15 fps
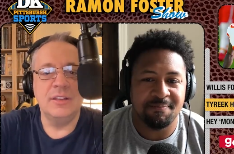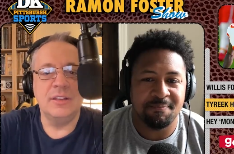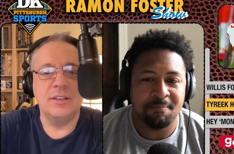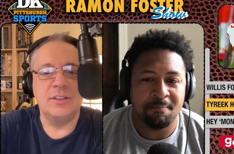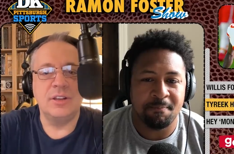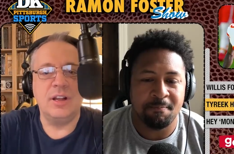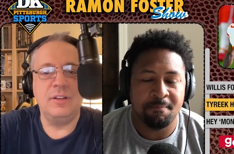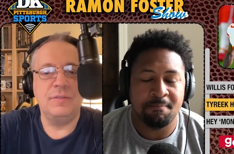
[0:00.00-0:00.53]
Speaker 1: the
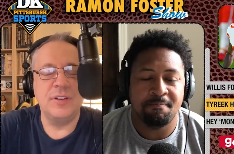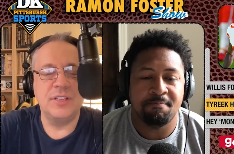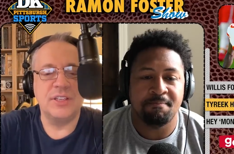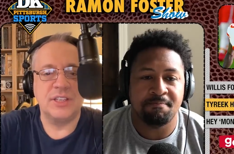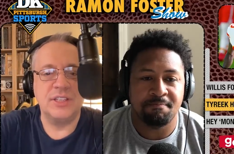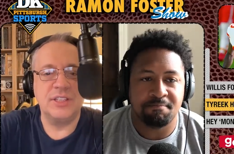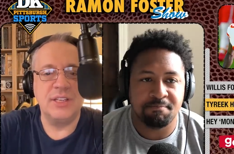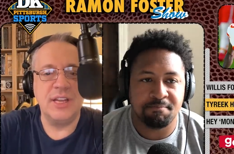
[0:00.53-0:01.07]
Dolphins
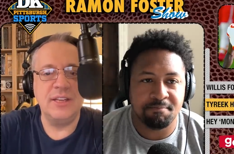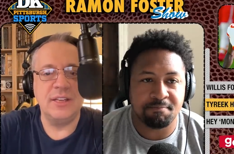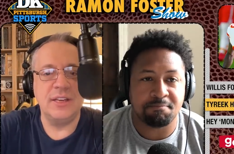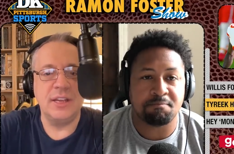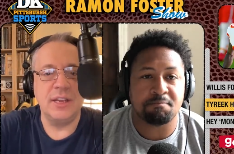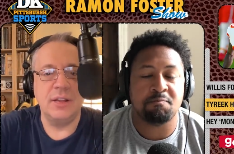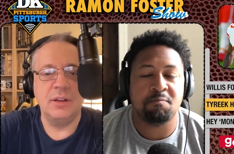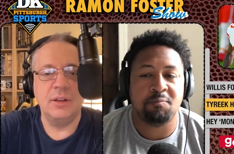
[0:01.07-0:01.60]
extended
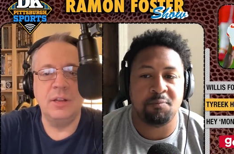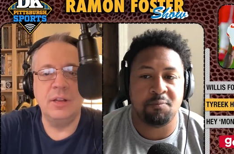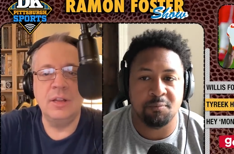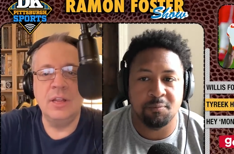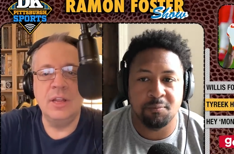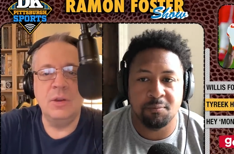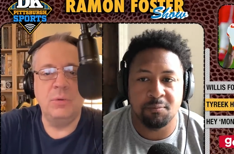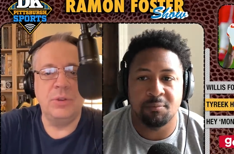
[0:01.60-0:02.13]
Hill
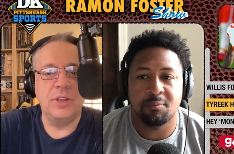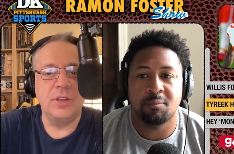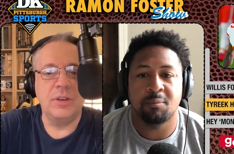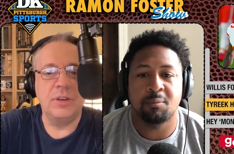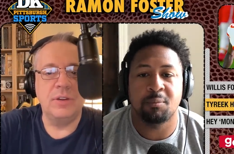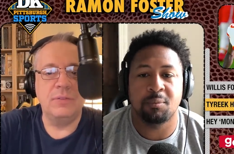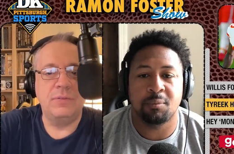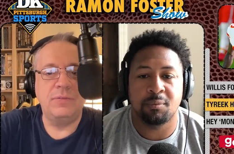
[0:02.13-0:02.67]
with a
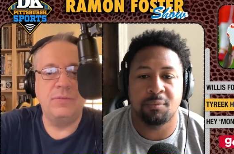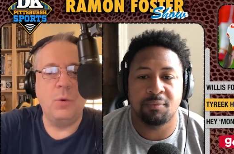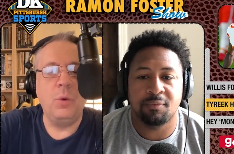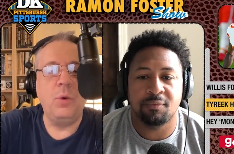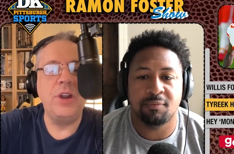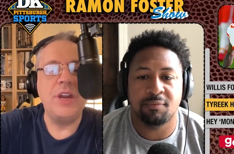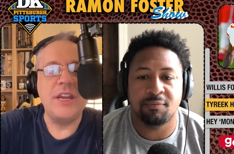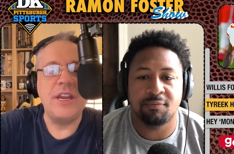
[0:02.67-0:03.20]

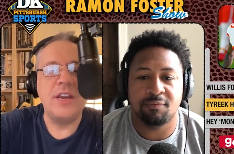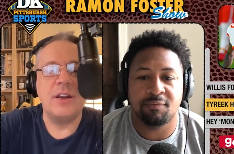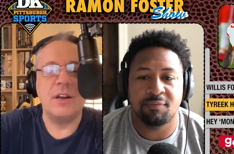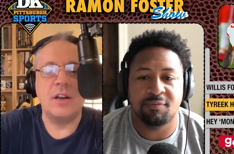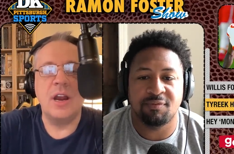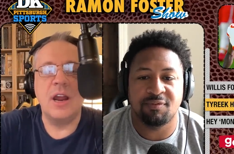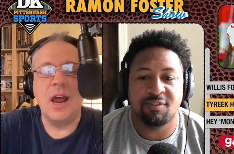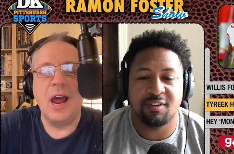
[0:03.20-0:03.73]

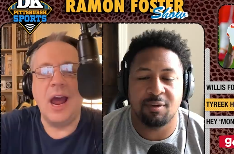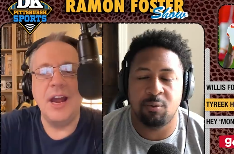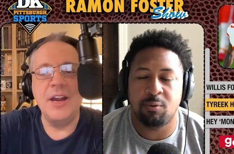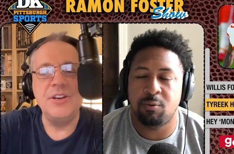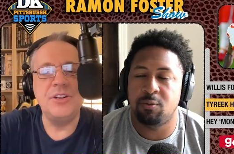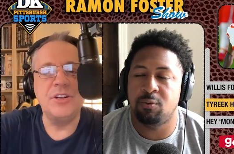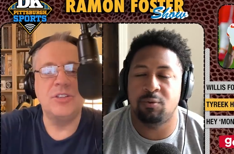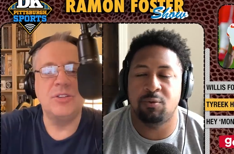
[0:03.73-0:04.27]
four-year,
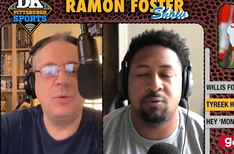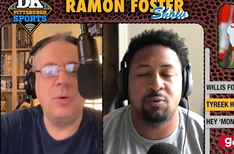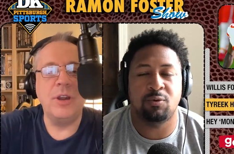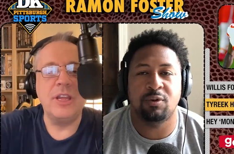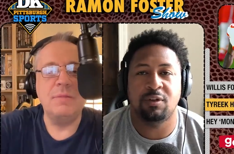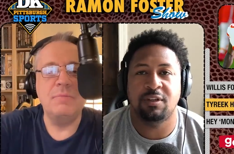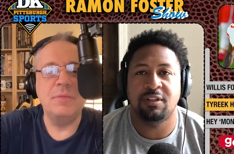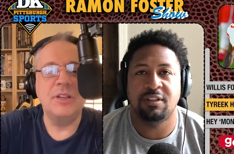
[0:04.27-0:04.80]
hundred
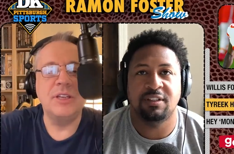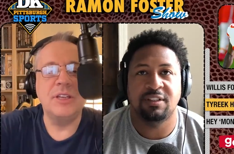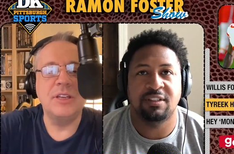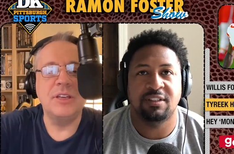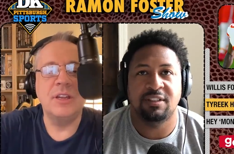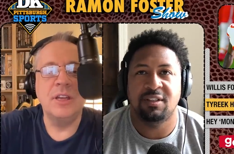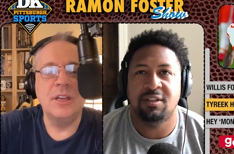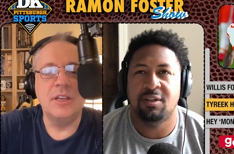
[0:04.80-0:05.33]
twenty million